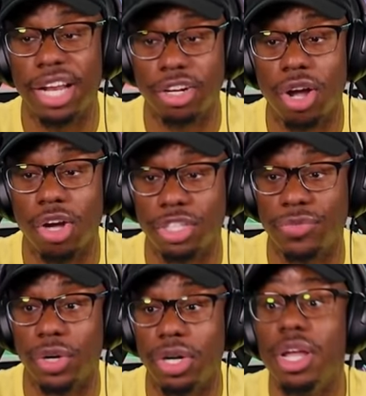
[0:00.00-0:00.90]
dollar cars
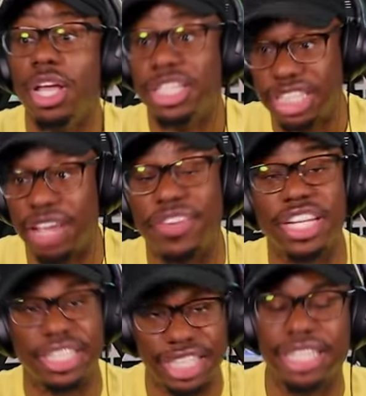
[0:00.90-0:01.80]
for
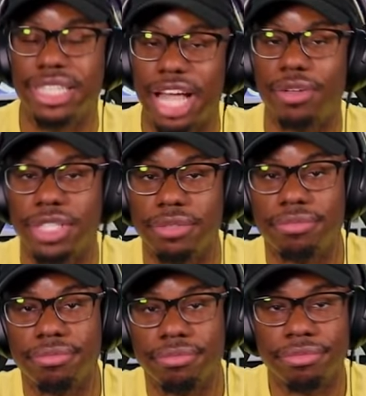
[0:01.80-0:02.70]
seven and six
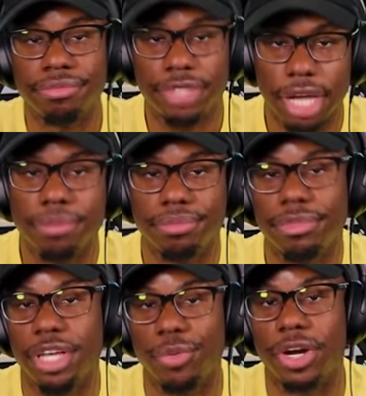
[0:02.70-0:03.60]
thousand. Yep.
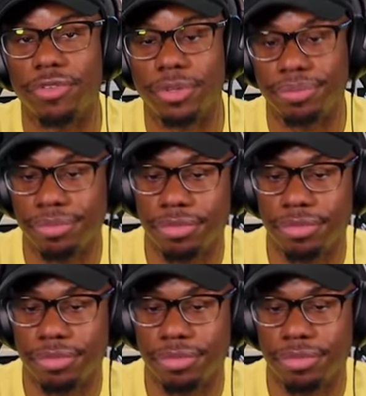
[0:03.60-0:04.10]
Get rid of him.